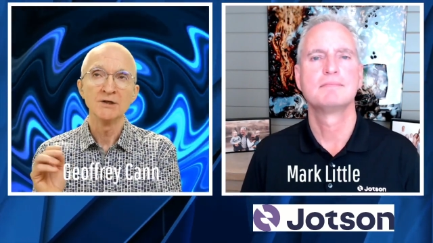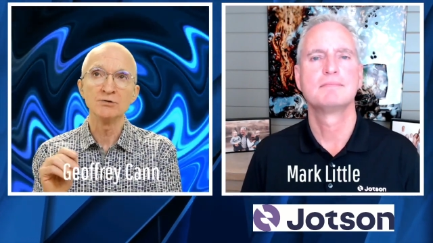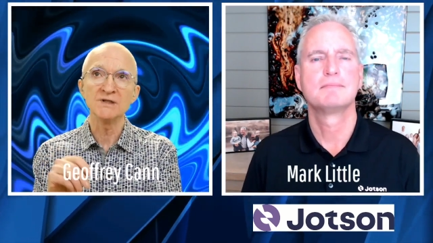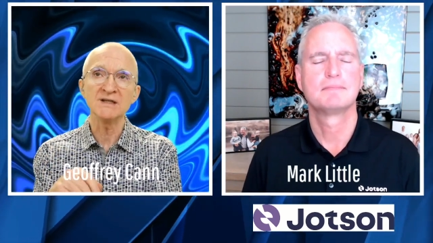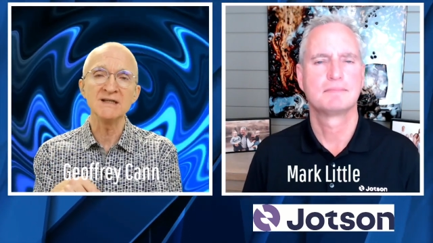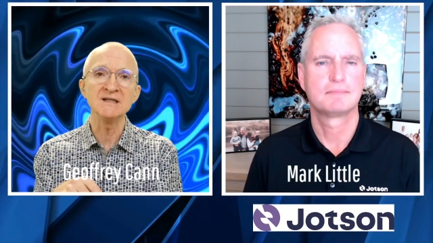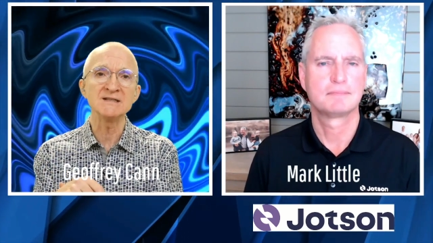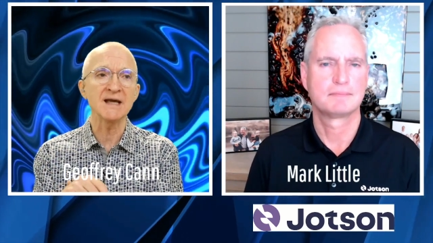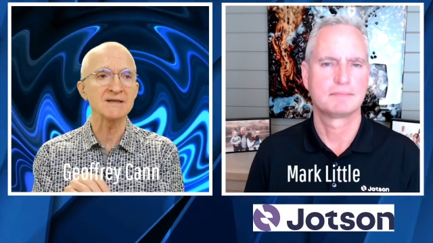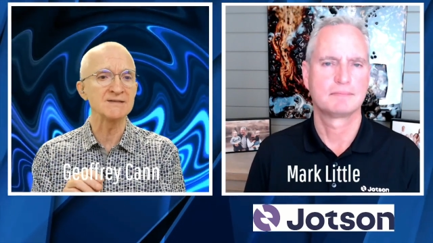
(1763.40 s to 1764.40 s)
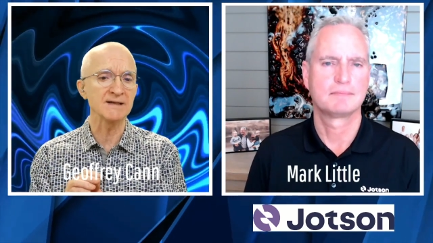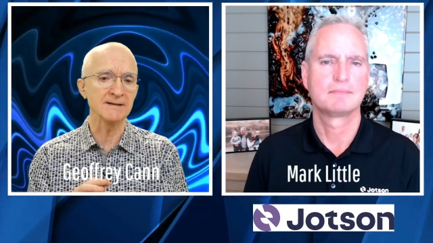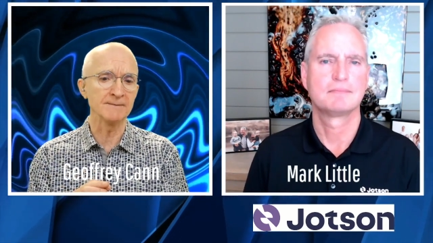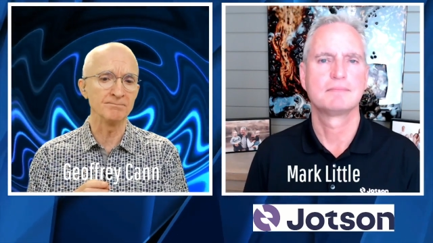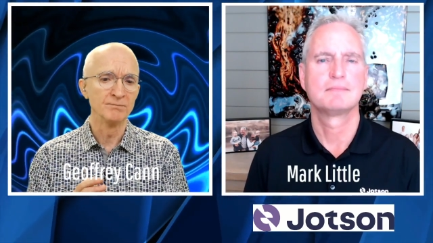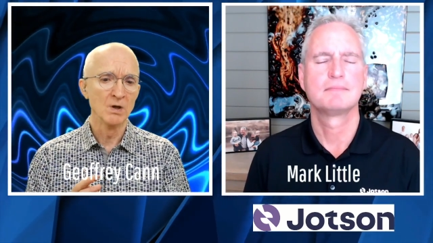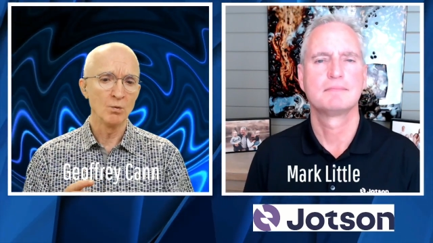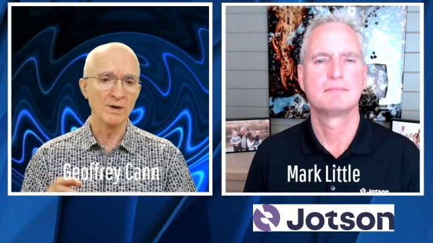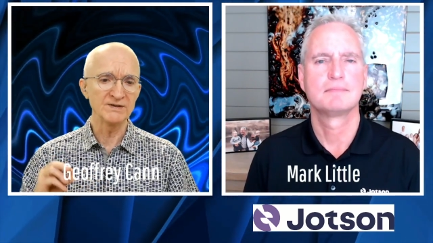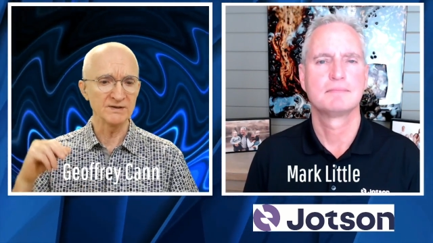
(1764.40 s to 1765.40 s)
Speaker 1: You did hint at um,
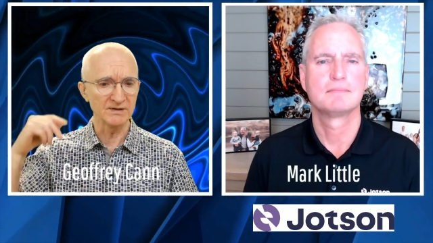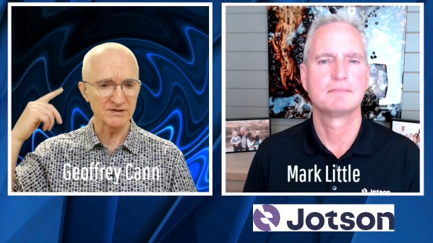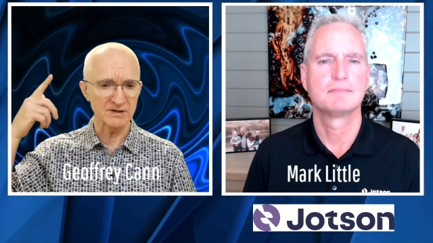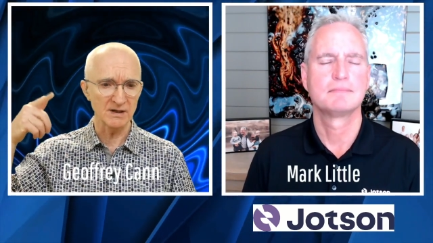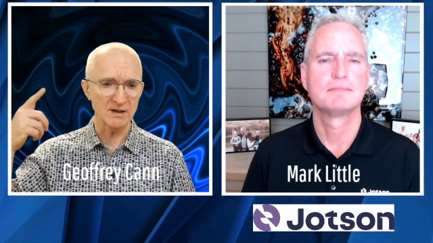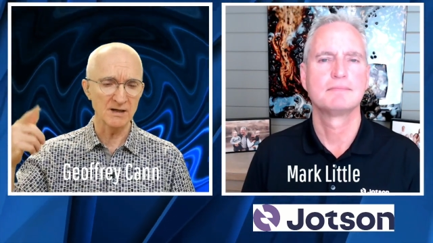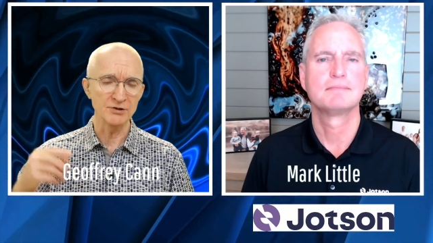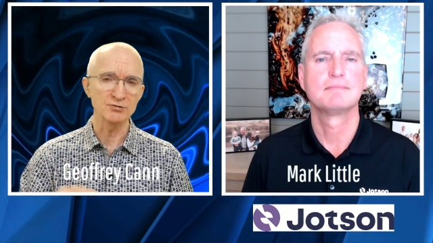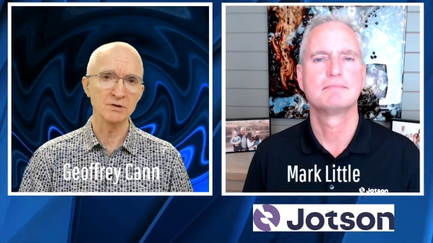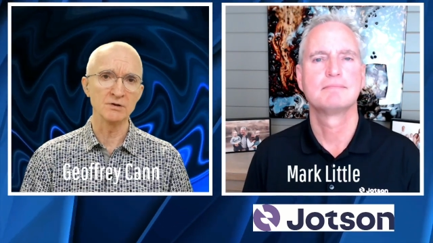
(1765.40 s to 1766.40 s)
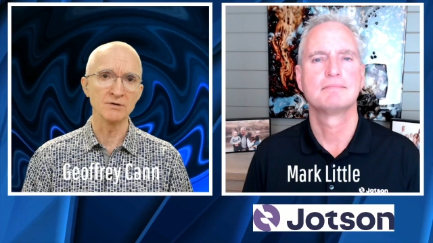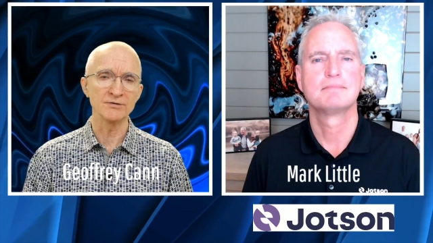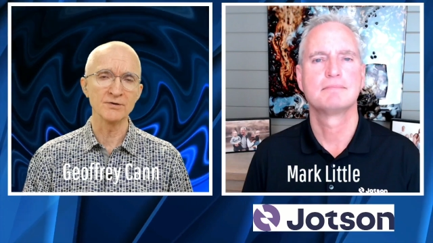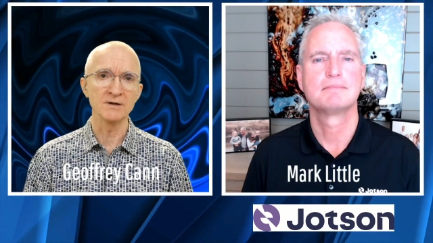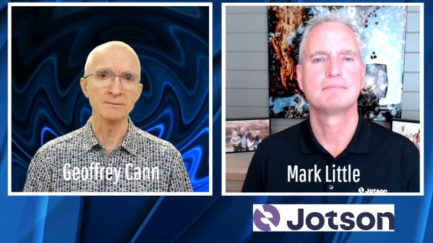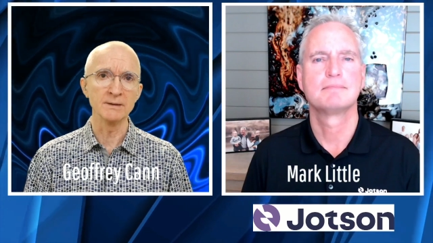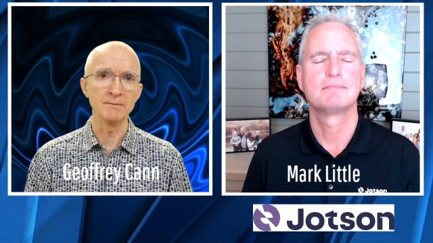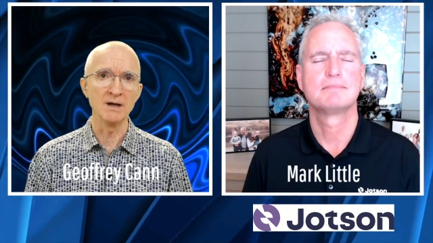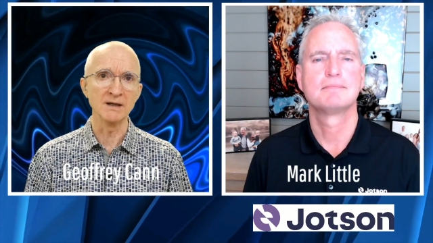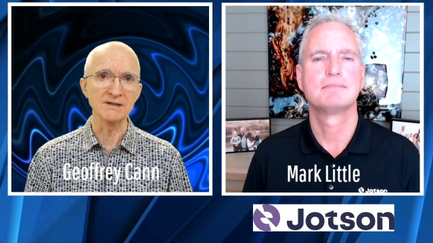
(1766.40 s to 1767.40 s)
one thing that's uh, kind of triggered a thought in my
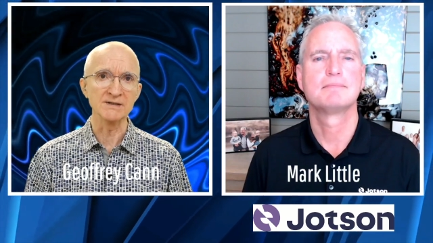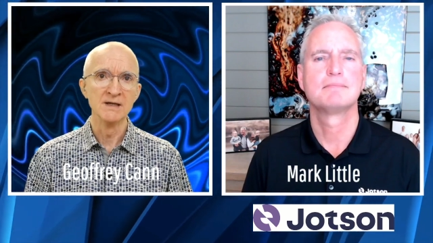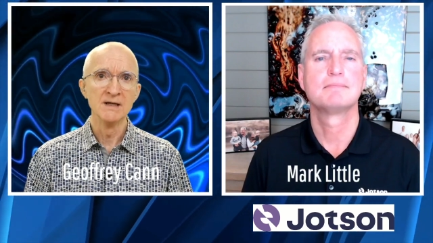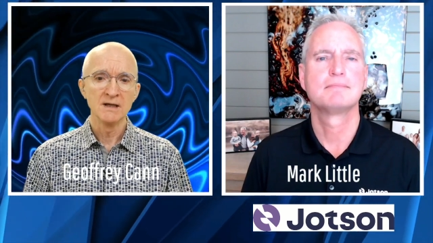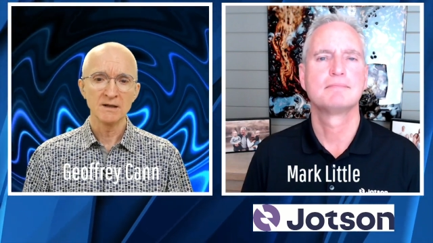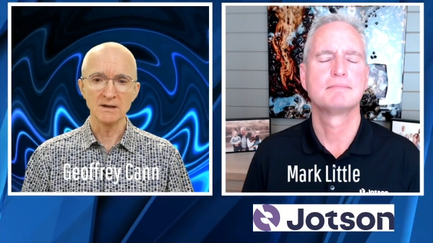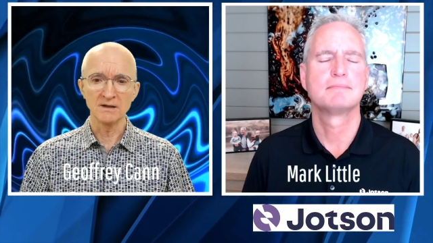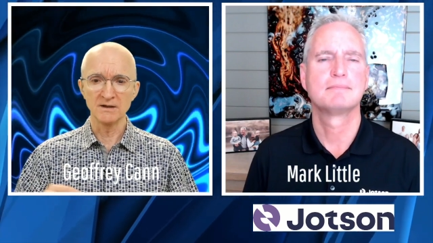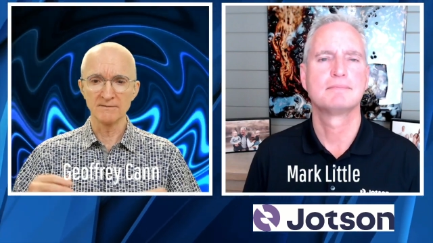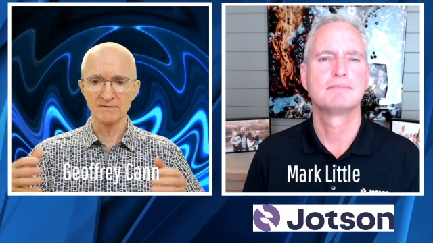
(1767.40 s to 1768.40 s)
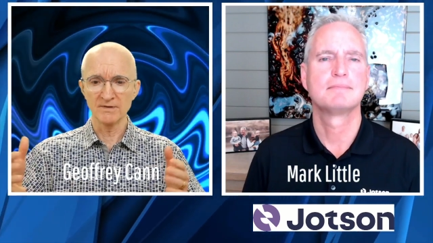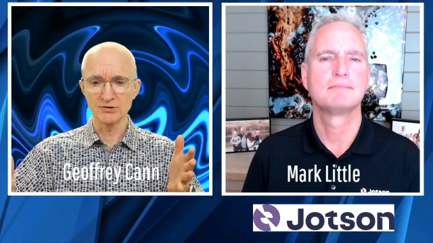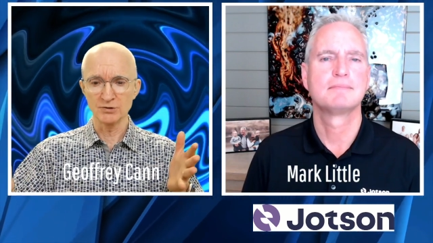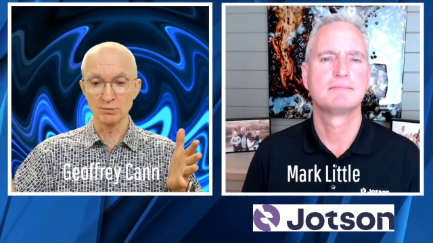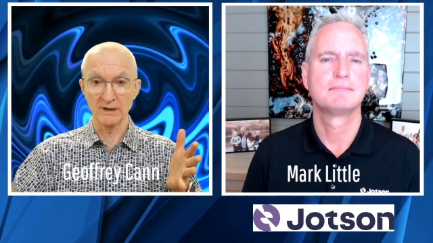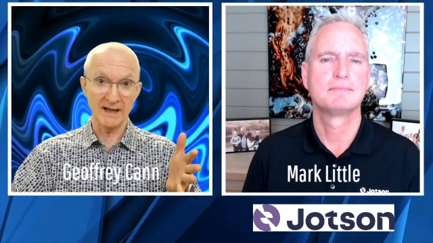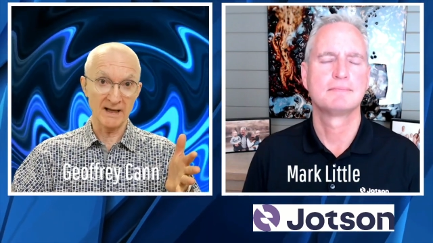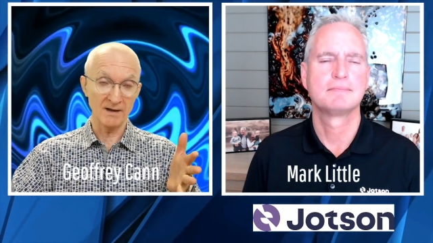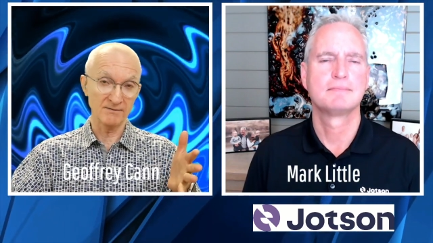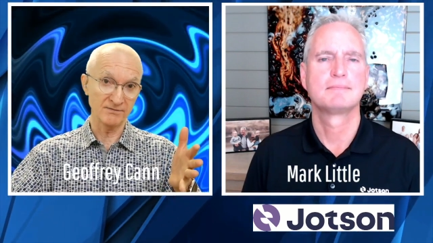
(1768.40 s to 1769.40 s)
mind. Given that you will
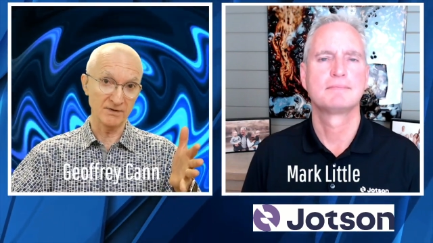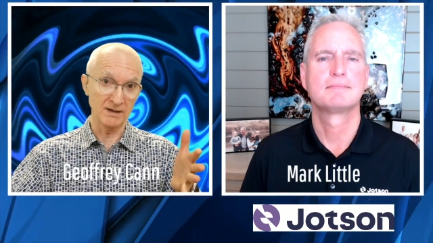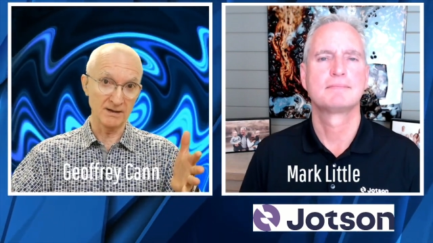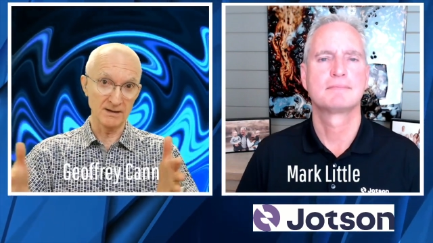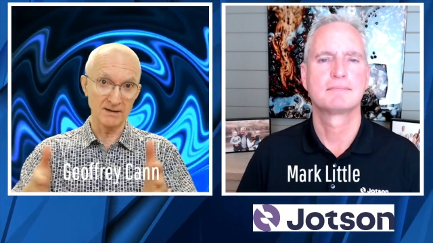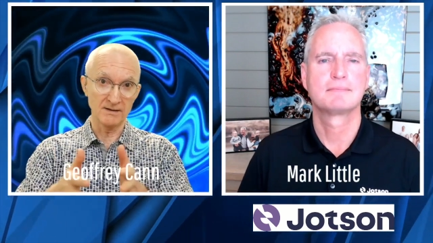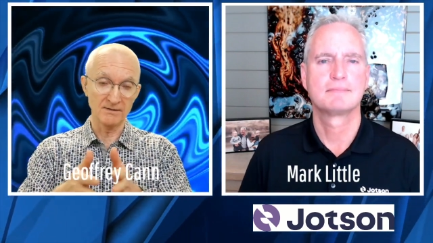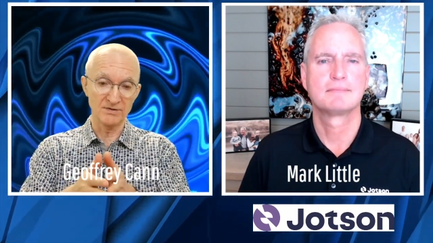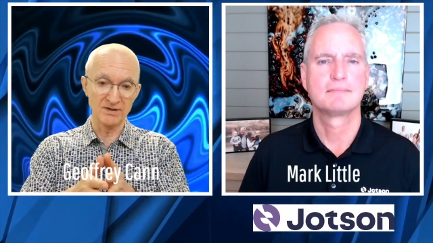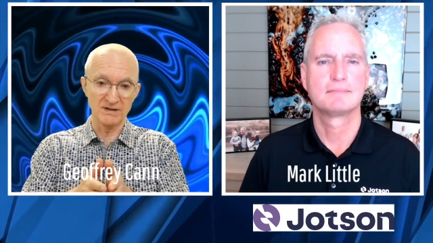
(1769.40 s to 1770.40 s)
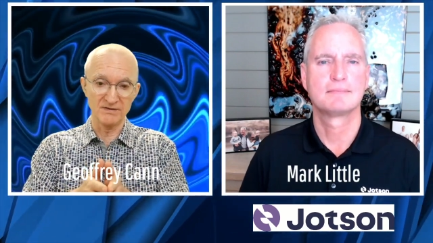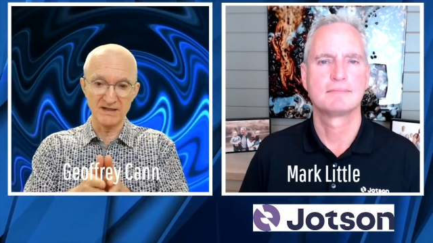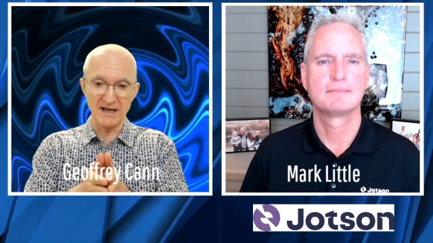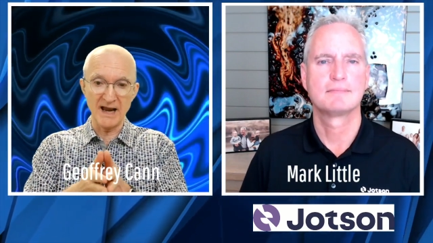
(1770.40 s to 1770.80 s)
have uh, the the